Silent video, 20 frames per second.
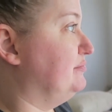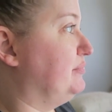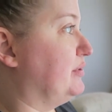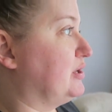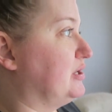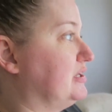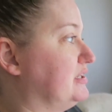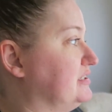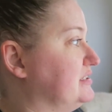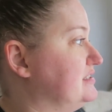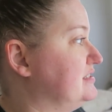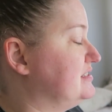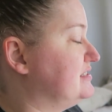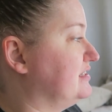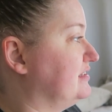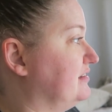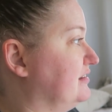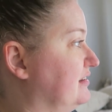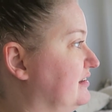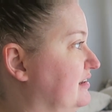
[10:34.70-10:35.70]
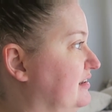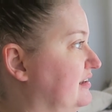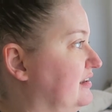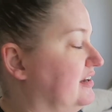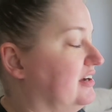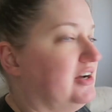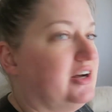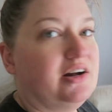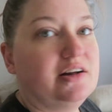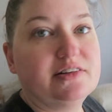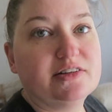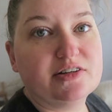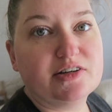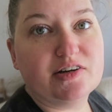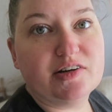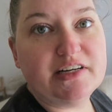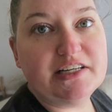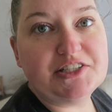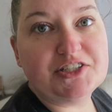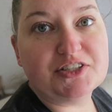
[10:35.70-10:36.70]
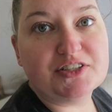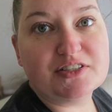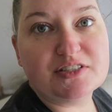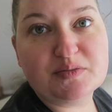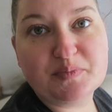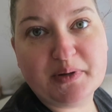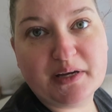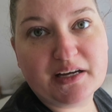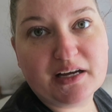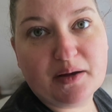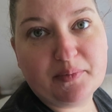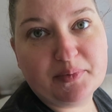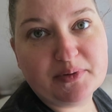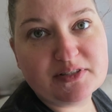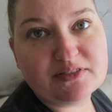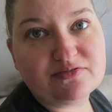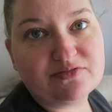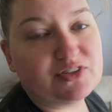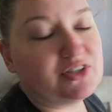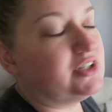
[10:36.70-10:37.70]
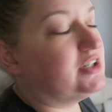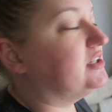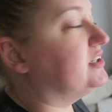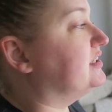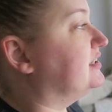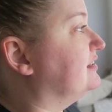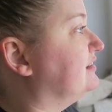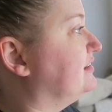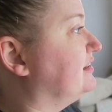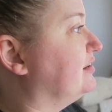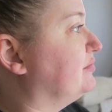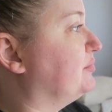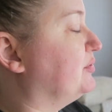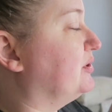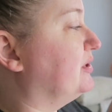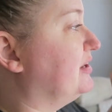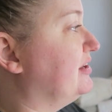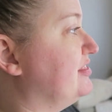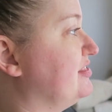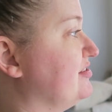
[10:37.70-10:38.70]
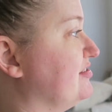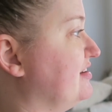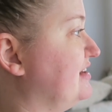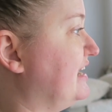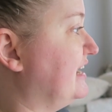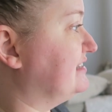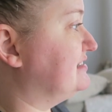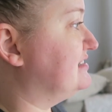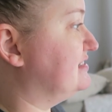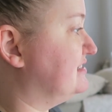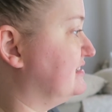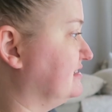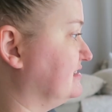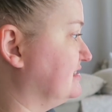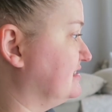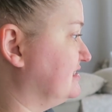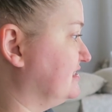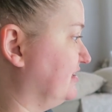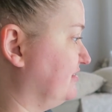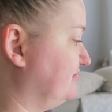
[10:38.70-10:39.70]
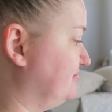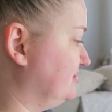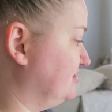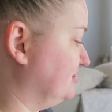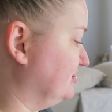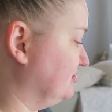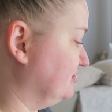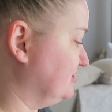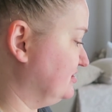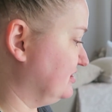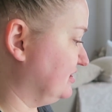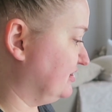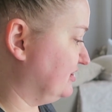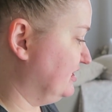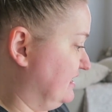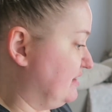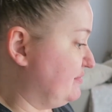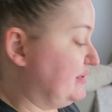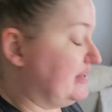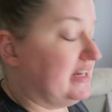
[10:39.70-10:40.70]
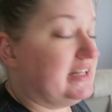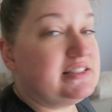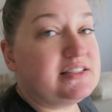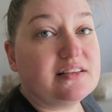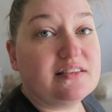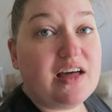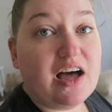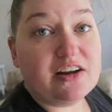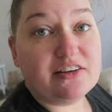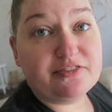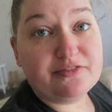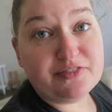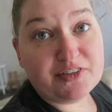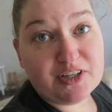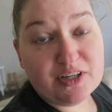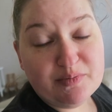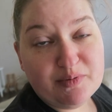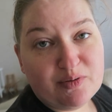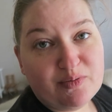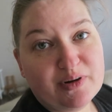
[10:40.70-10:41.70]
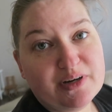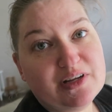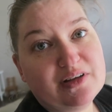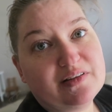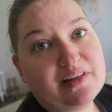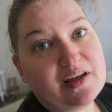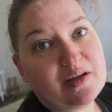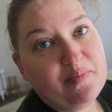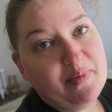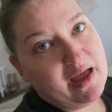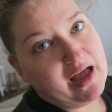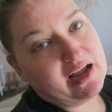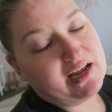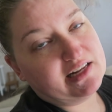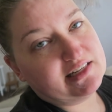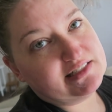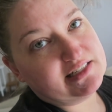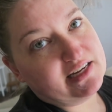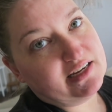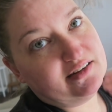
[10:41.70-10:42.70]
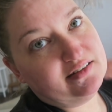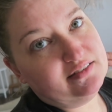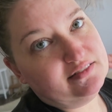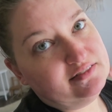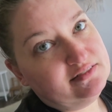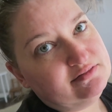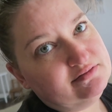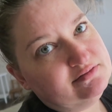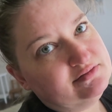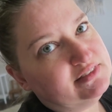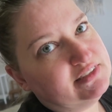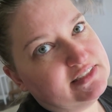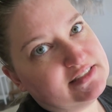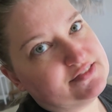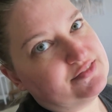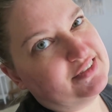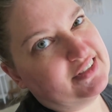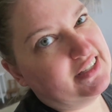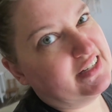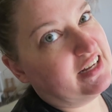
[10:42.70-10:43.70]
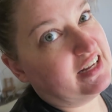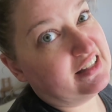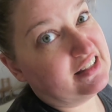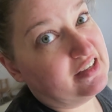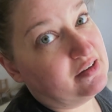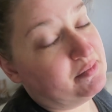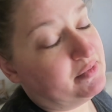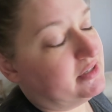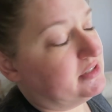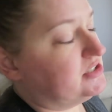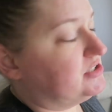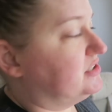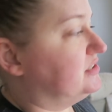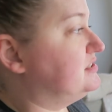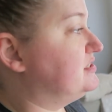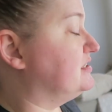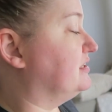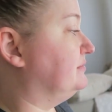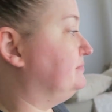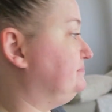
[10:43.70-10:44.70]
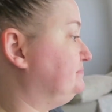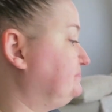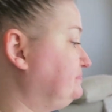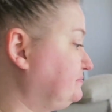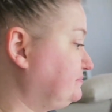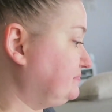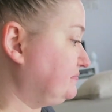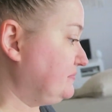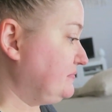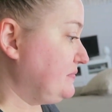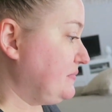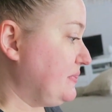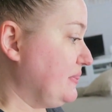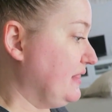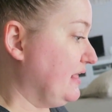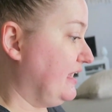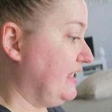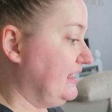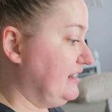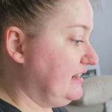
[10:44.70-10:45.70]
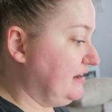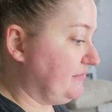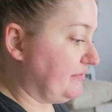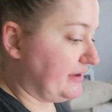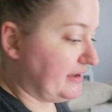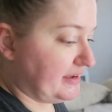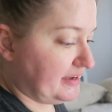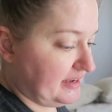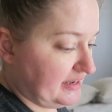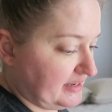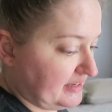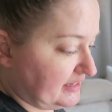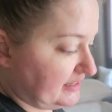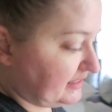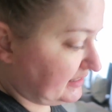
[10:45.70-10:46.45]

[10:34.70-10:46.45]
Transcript: birds and other creatures pick up his fur and, you know, put it in their nests and stuff too. So, I mean, it's a lot of fur, but when you like pack it down, it's really not that much. So anyway,